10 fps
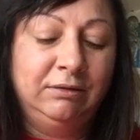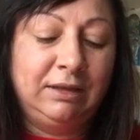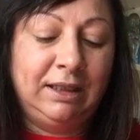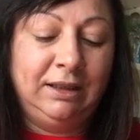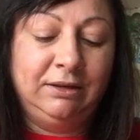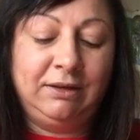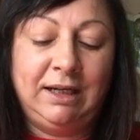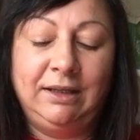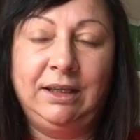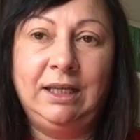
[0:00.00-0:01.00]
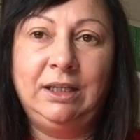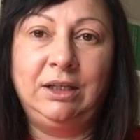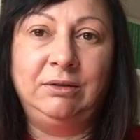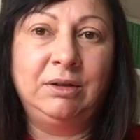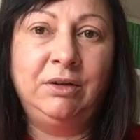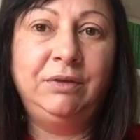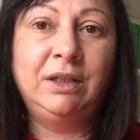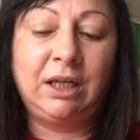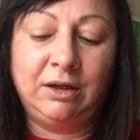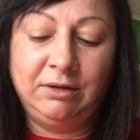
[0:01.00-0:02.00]
"Right, great, thank you. Off you
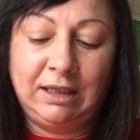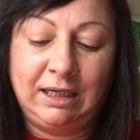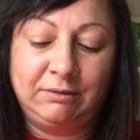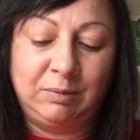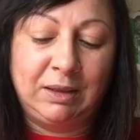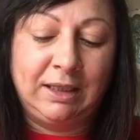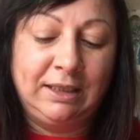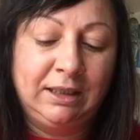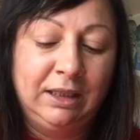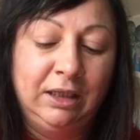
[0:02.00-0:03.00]
go," Claire replied.